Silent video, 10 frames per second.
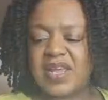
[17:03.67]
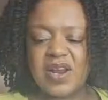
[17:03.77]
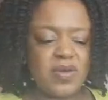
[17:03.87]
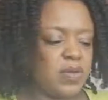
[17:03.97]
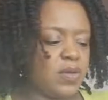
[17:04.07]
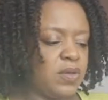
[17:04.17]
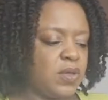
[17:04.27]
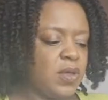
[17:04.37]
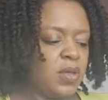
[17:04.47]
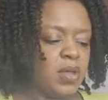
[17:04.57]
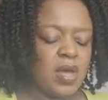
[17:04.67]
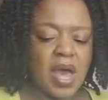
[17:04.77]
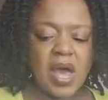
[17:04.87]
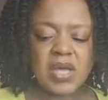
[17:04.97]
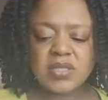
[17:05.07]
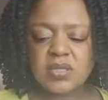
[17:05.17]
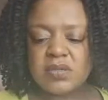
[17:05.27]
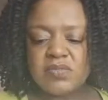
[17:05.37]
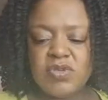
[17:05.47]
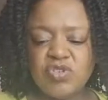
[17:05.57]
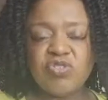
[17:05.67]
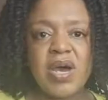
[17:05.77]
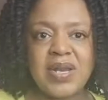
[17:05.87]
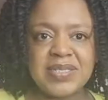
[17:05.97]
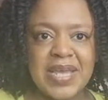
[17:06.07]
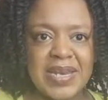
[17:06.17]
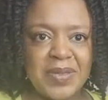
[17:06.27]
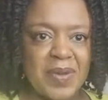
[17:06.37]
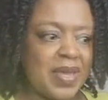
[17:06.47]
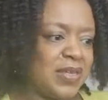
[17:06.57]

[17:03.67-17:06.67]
yellow as neutral colours anyway,